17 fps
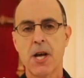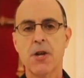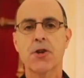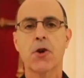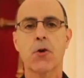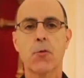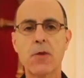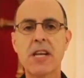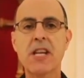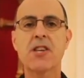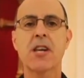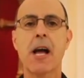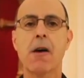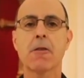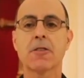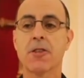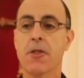to reach
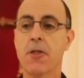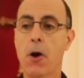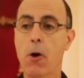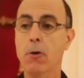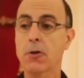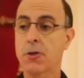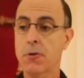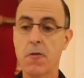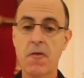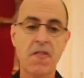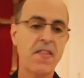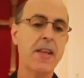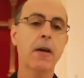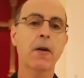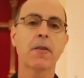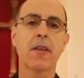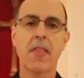out to those who
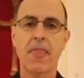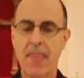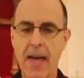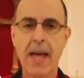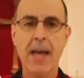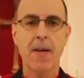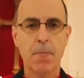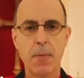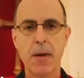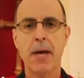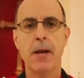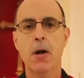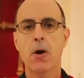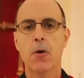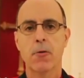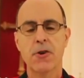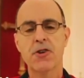feel that they have been
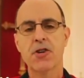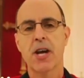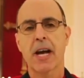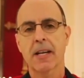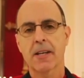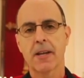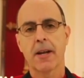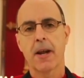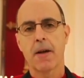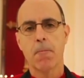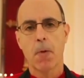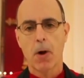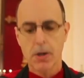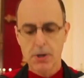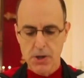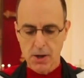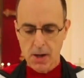rejected and
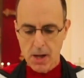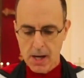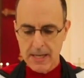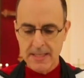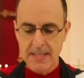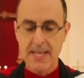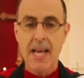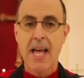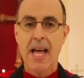marginalized,